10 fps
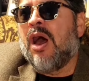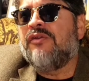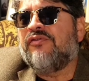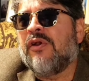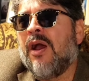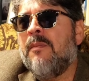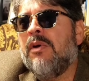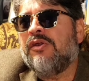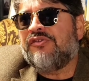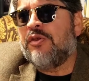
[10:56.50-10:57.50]
gone
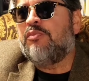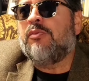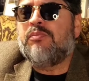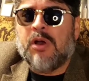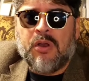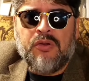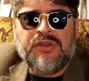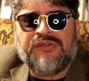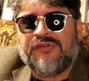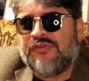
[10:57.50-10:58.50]
from a simple
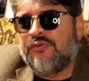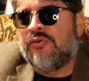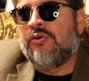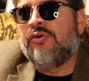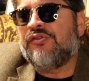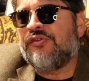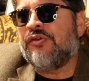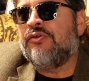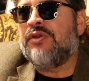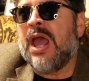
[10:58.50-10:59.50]
bone as a tool
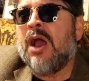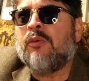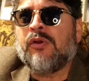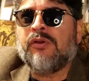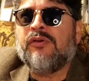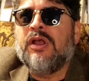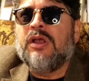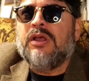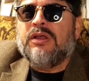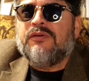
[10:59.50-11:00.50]
to now we're
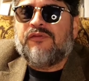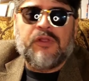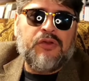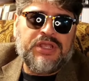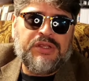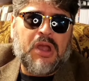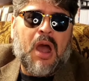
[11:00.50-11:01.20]
floating